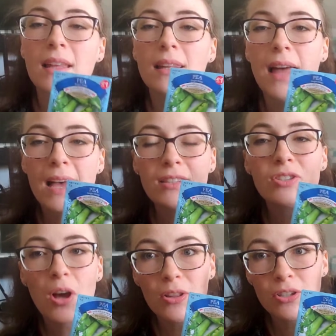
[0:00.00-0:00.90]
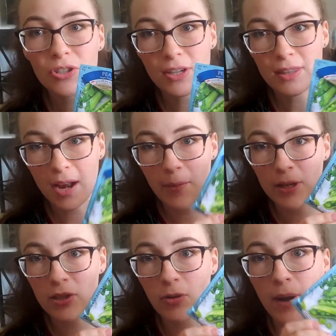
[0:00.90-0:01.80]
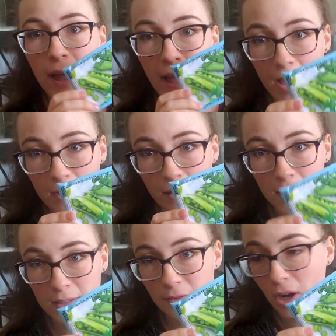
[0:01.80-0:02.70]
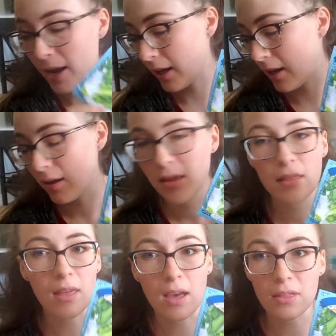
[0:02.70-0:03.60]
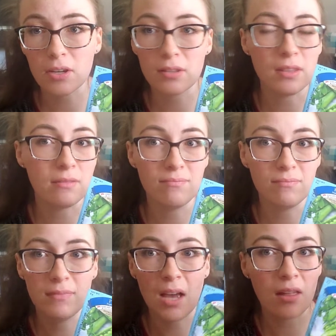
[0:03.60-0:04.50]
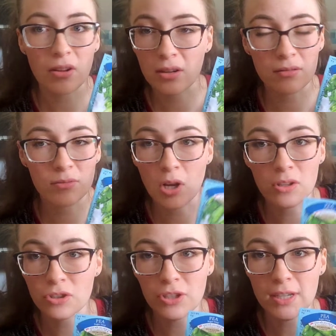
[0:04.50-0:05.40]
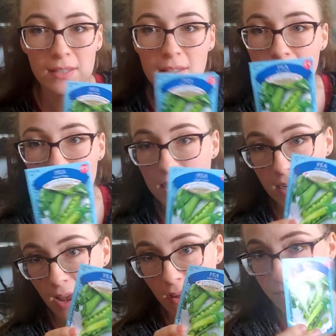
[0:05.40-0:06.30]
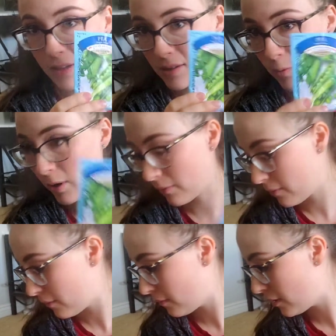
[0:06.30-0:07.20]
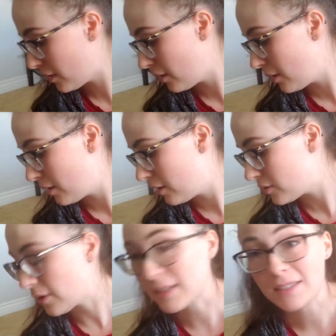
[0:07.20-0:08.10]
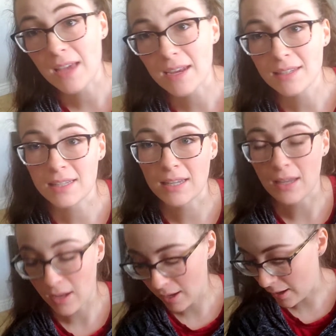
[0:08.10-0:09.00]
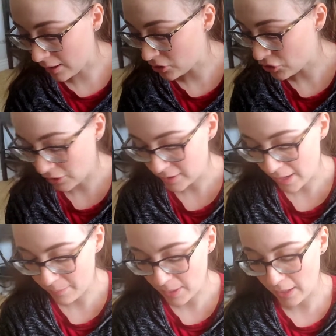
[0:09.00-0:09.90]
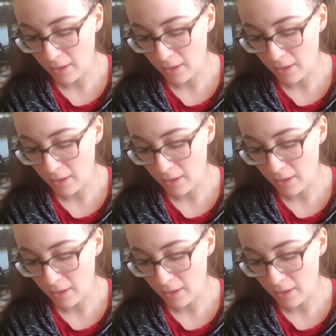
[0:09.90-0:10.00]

last Dollar Tree that I went to had this variety. The other Dollar Trees didn't have this one. So I was excited to see sugar snap pea.